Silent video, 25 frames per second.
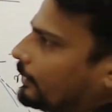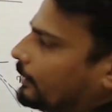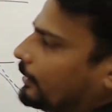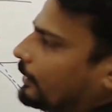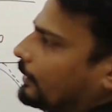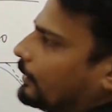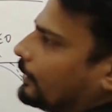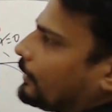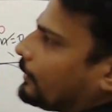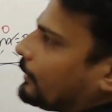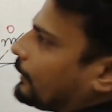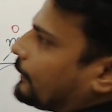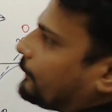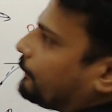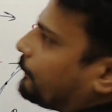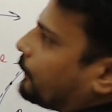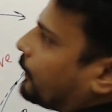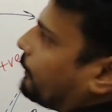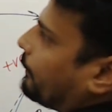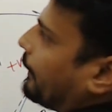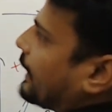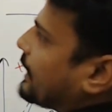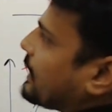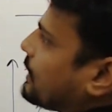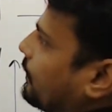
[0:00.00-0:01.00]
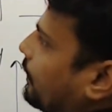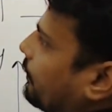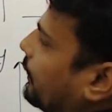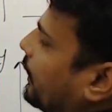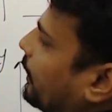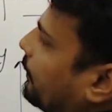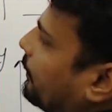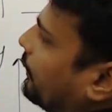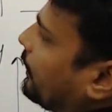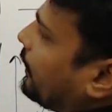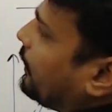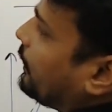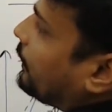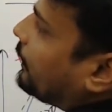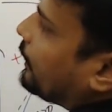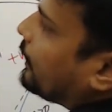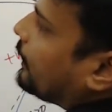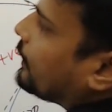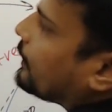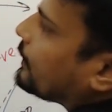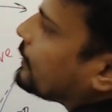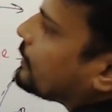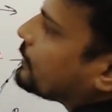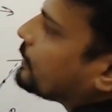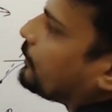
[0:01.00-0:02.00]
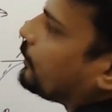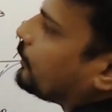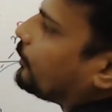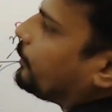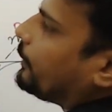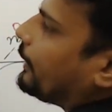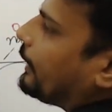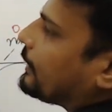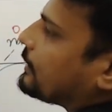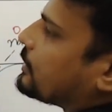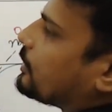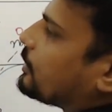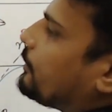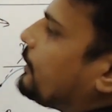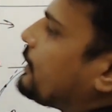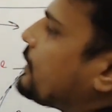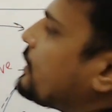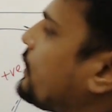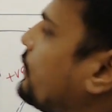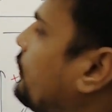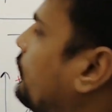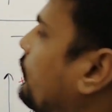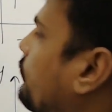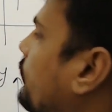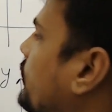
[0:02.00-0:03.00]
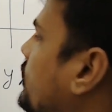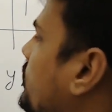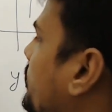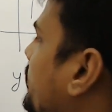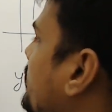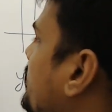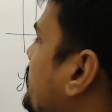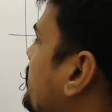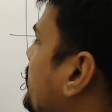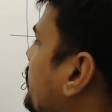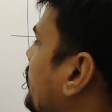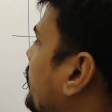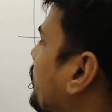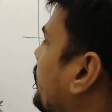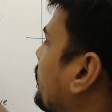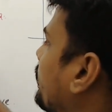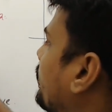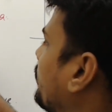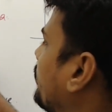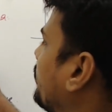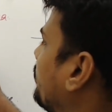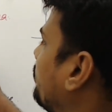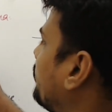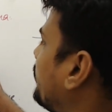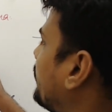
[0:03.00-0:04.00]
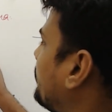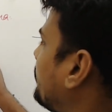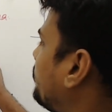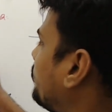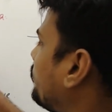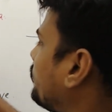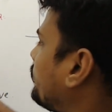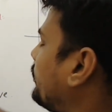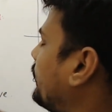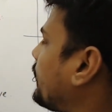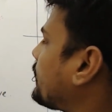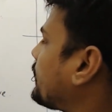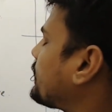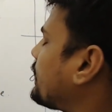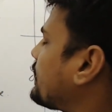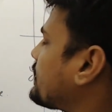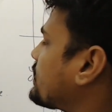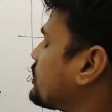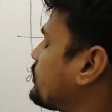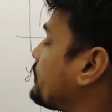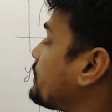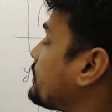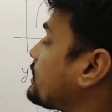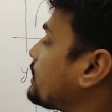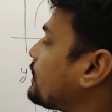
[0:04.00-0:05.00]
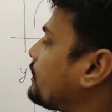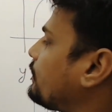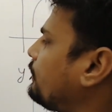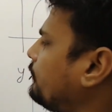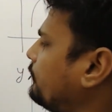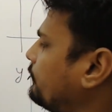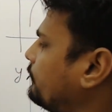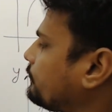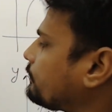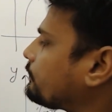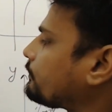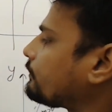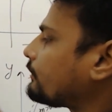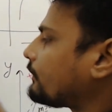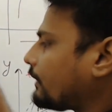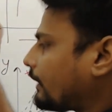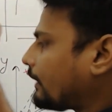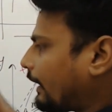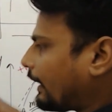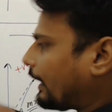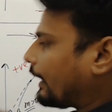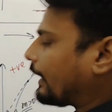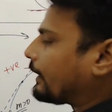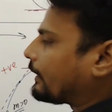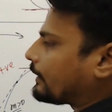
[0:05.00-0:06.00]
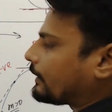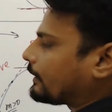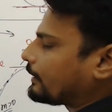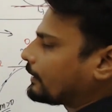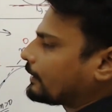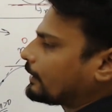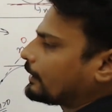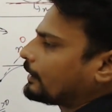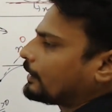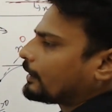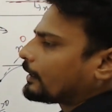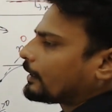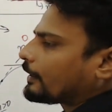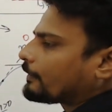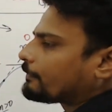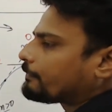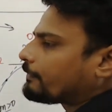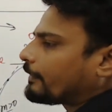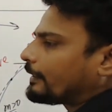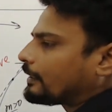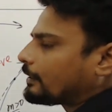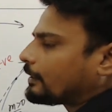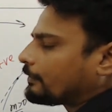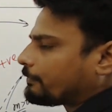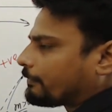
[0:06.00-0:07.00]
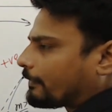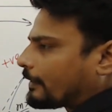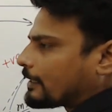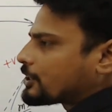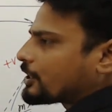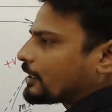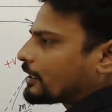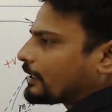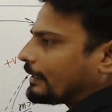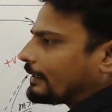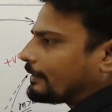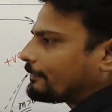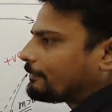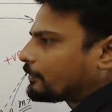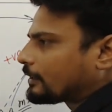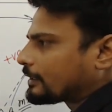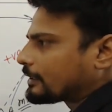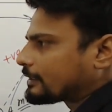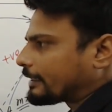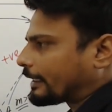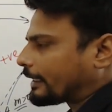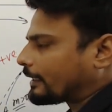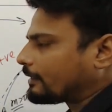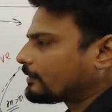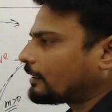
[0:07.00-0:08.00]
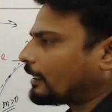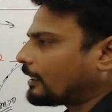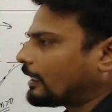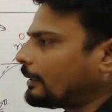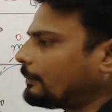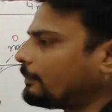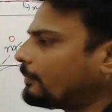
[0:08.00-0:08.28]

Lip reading: that for a maxima minima, slope has to be 0, which means dy upon dx has to be 0. And if I differentiate it for the second time